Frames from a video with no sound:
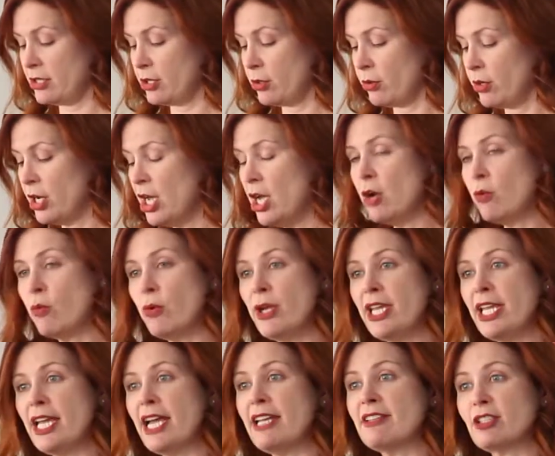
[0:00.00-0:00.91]
So
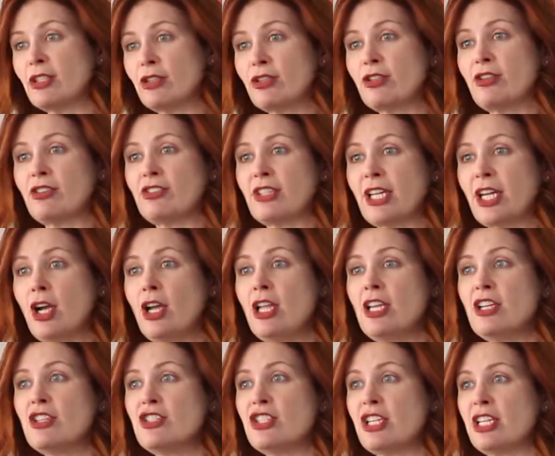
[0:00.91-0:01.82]
we as clinical
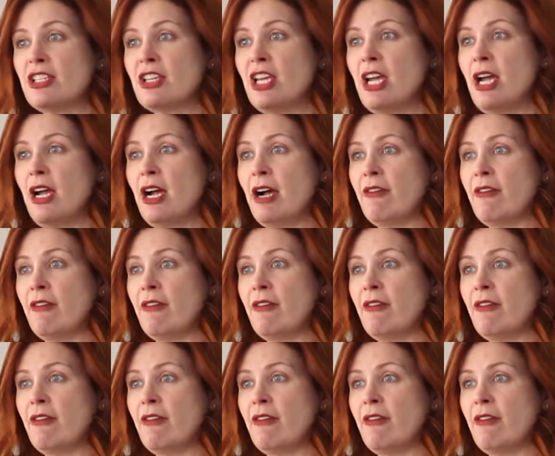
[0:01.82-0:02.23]
psychologists